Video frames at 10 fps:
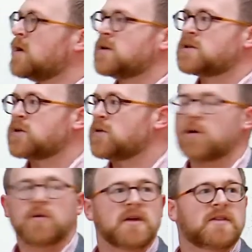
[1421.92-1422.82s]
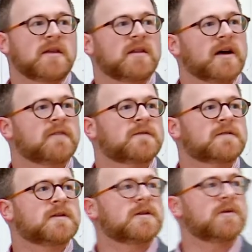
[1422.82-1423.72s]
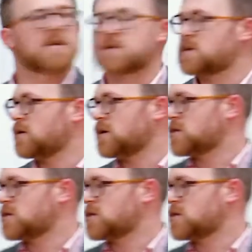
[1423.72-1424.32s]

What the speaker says: So the only thing left to do in this theory